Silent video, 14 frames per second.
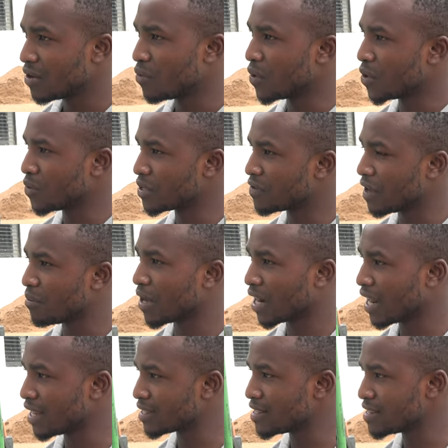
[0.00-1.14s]
We use
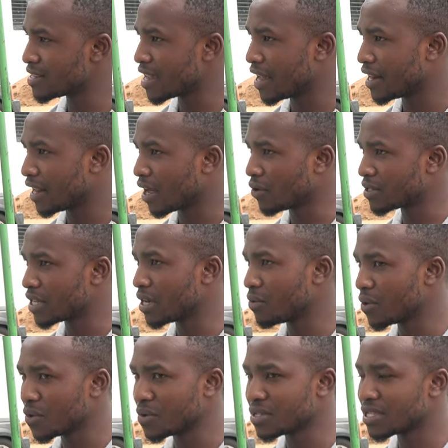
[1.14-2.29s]
fiberglass inside and outside. We
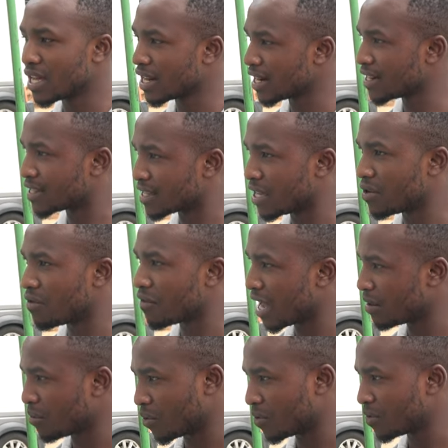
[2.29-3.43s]
use the real skin of
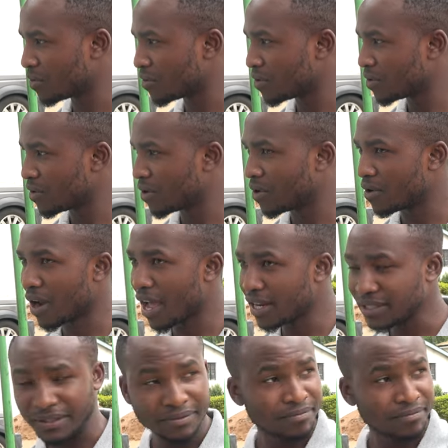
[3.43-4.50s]
animal. All right.